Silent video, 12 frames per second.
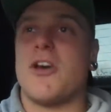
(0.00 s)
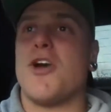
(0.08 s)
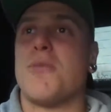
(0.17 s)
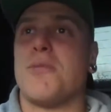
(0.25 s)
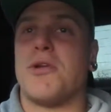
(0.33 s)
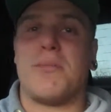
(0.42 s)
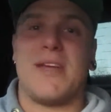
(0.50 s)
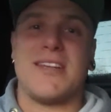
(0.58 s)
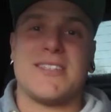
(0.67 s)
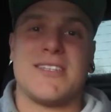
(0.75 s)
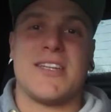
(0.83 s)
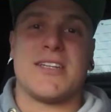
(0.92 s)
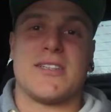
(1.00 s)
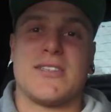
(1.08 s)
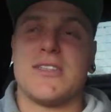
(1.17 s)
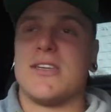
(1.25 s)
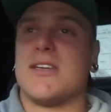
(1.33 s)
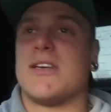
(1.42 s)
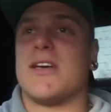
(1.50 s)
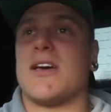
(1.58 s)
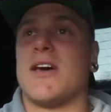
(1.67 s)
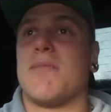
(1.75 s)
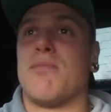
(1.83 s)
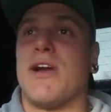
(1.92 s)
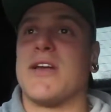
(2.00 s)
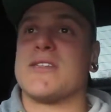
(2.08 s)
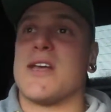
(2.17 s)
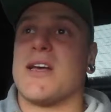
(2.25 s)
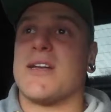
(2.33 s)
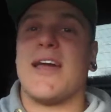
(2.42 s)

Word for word: open on my internet uh, browser.